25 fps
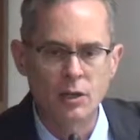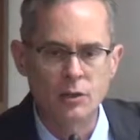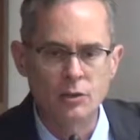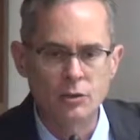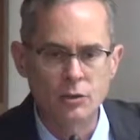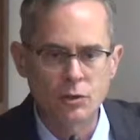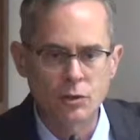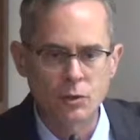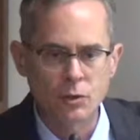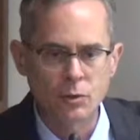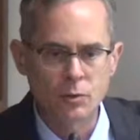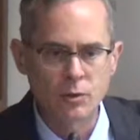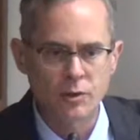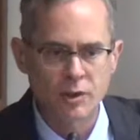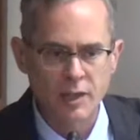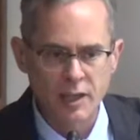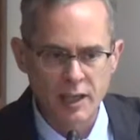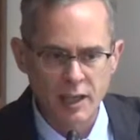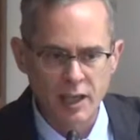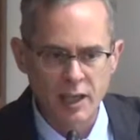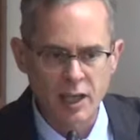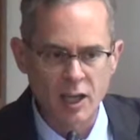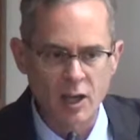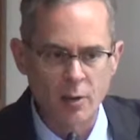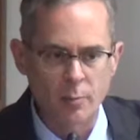To
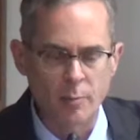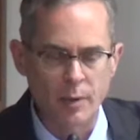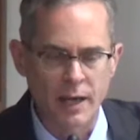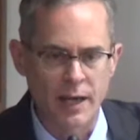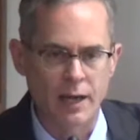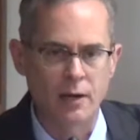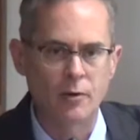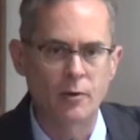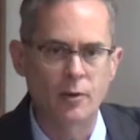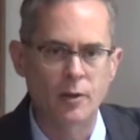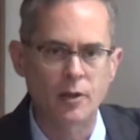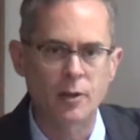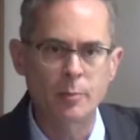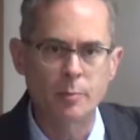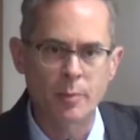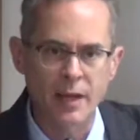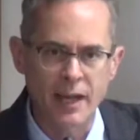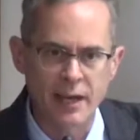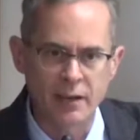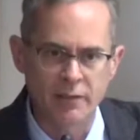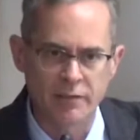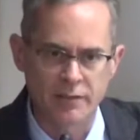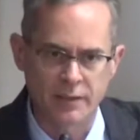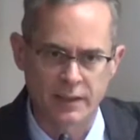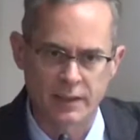thinking about the
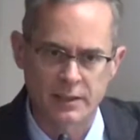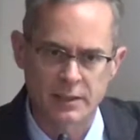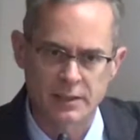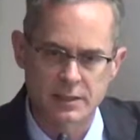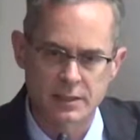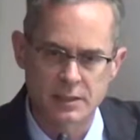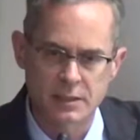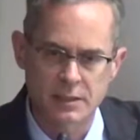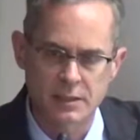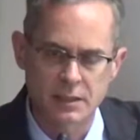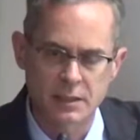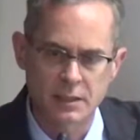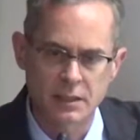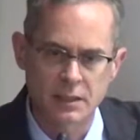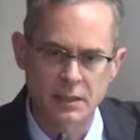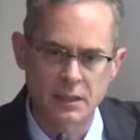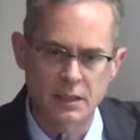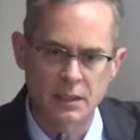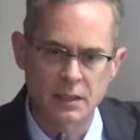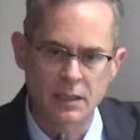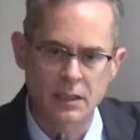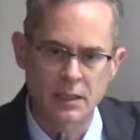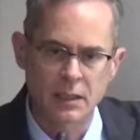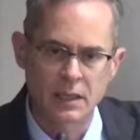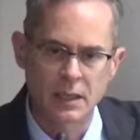benefits
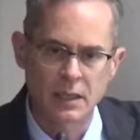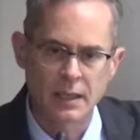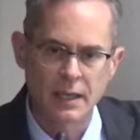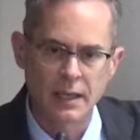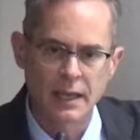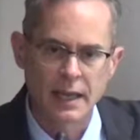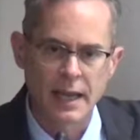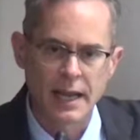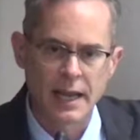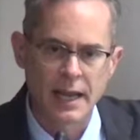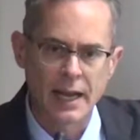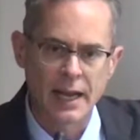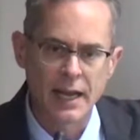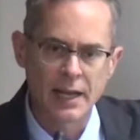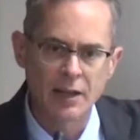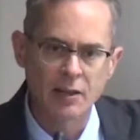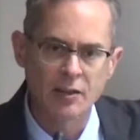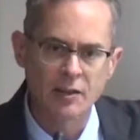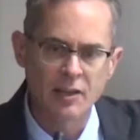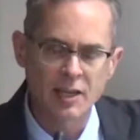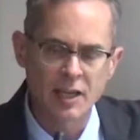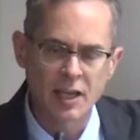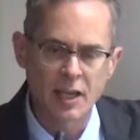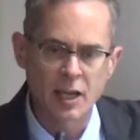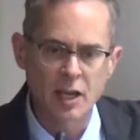and
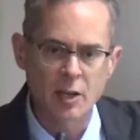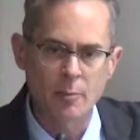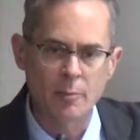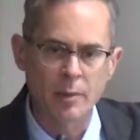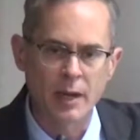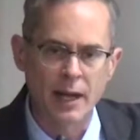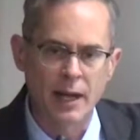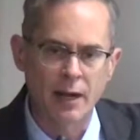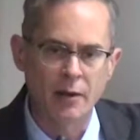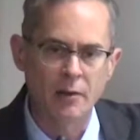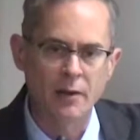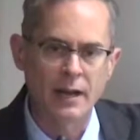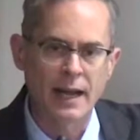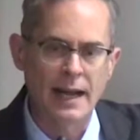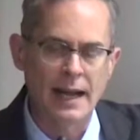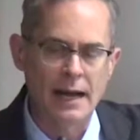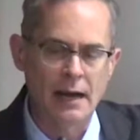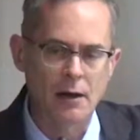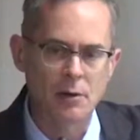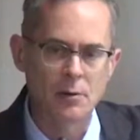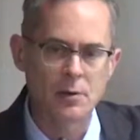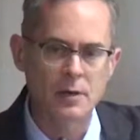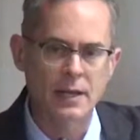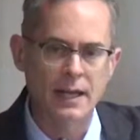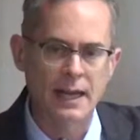thinking about
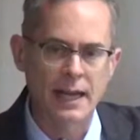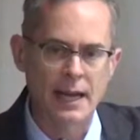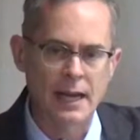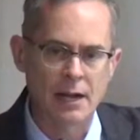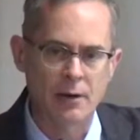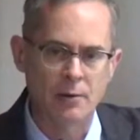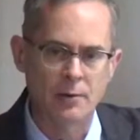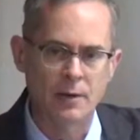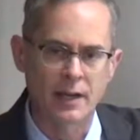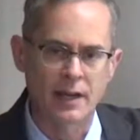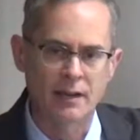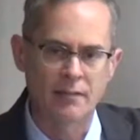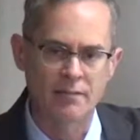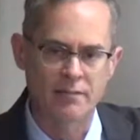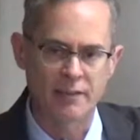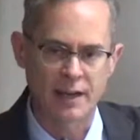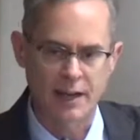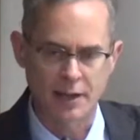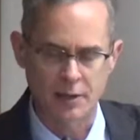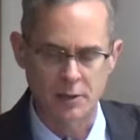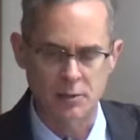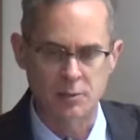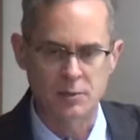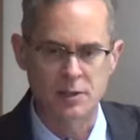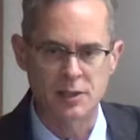how to count and
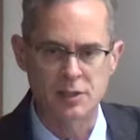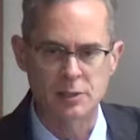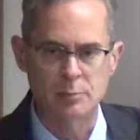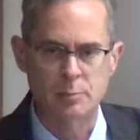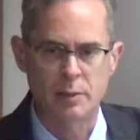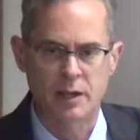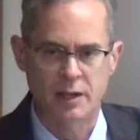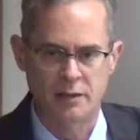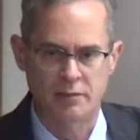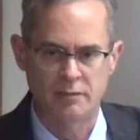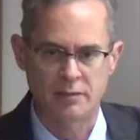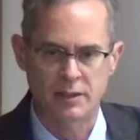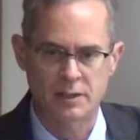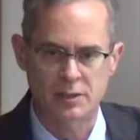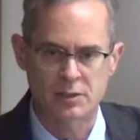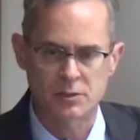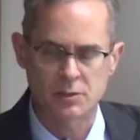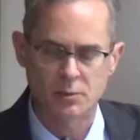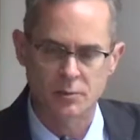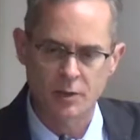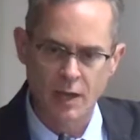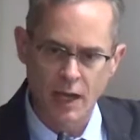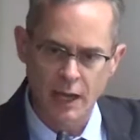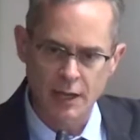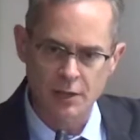value these benefits. So
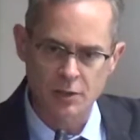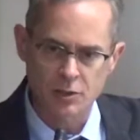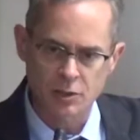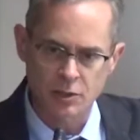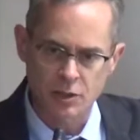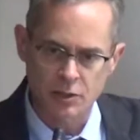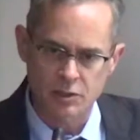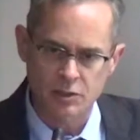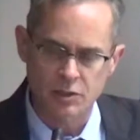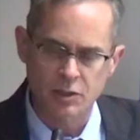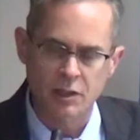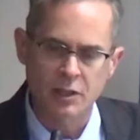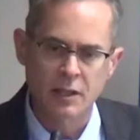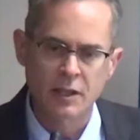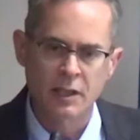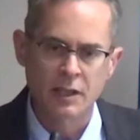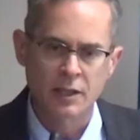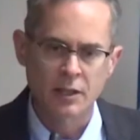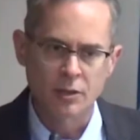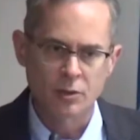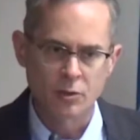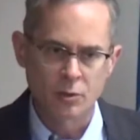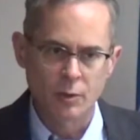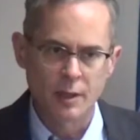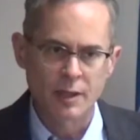not just
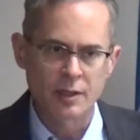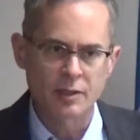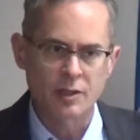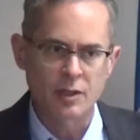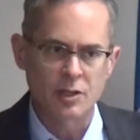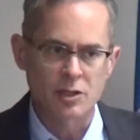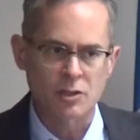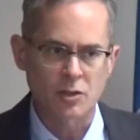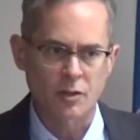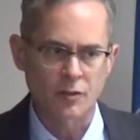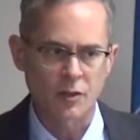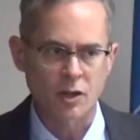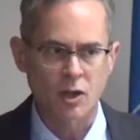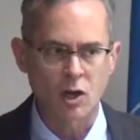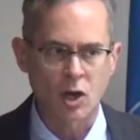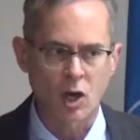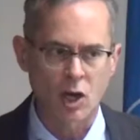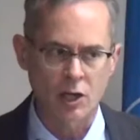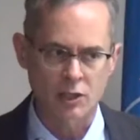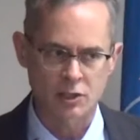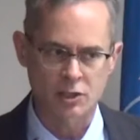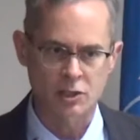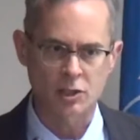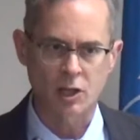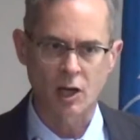doing things on the
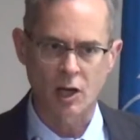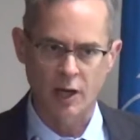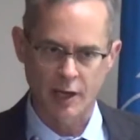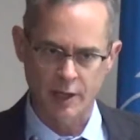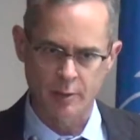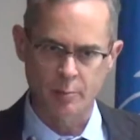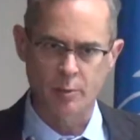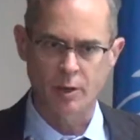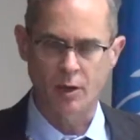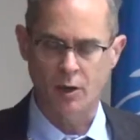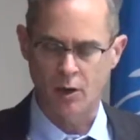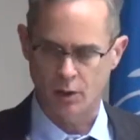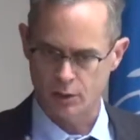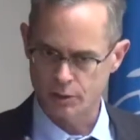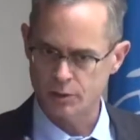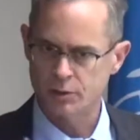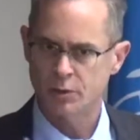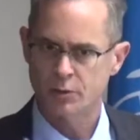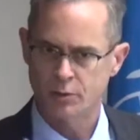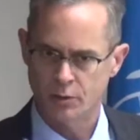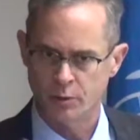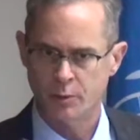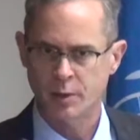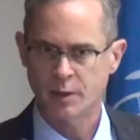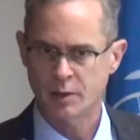cost side, but
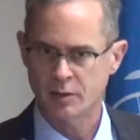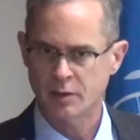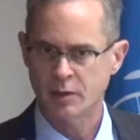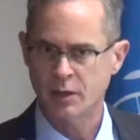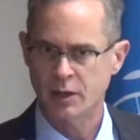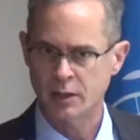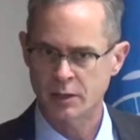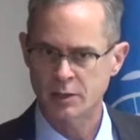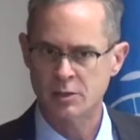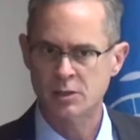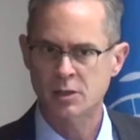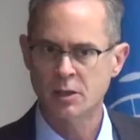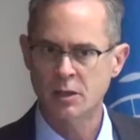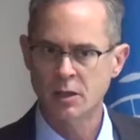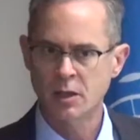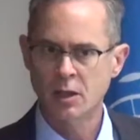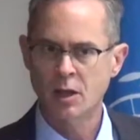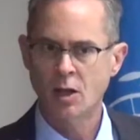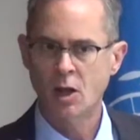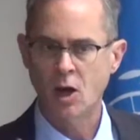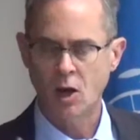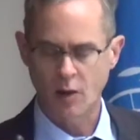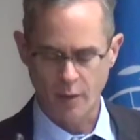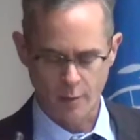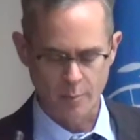also doing things
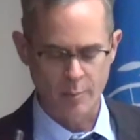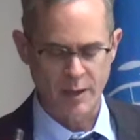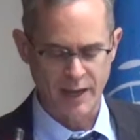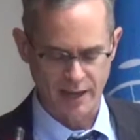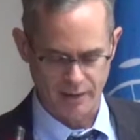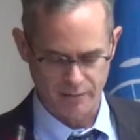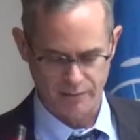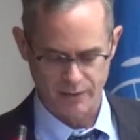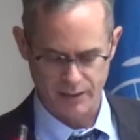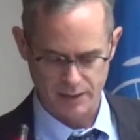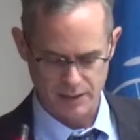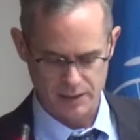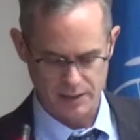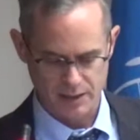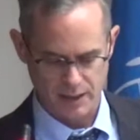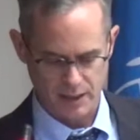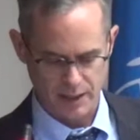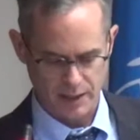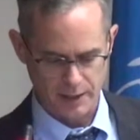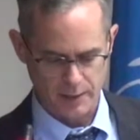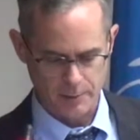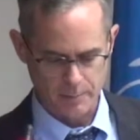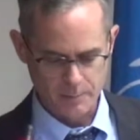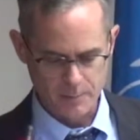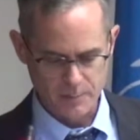on the benefit
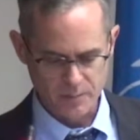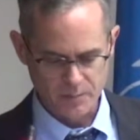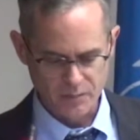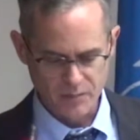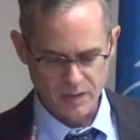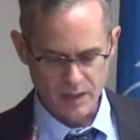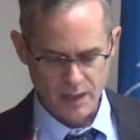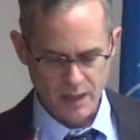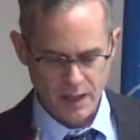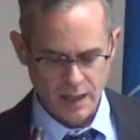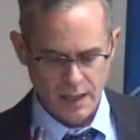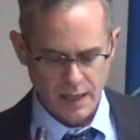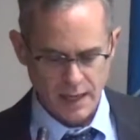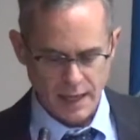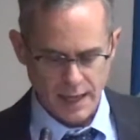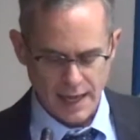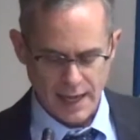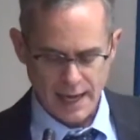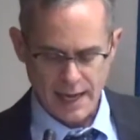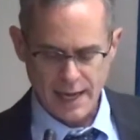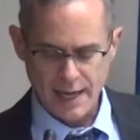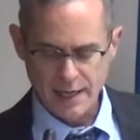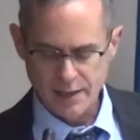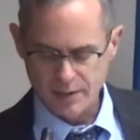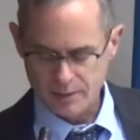side.
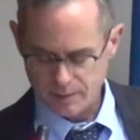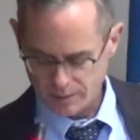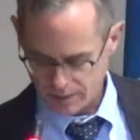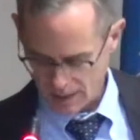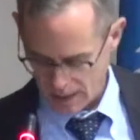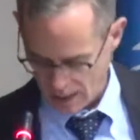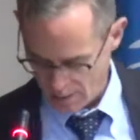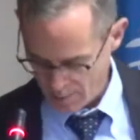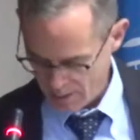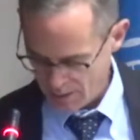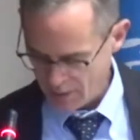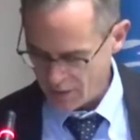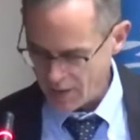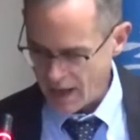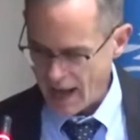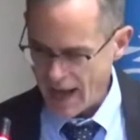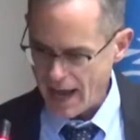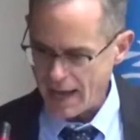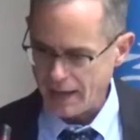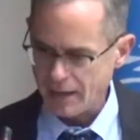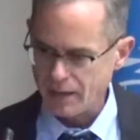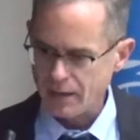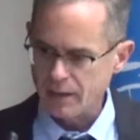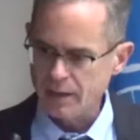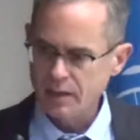And
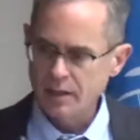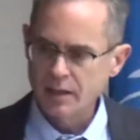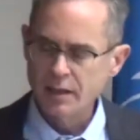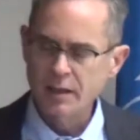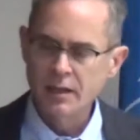that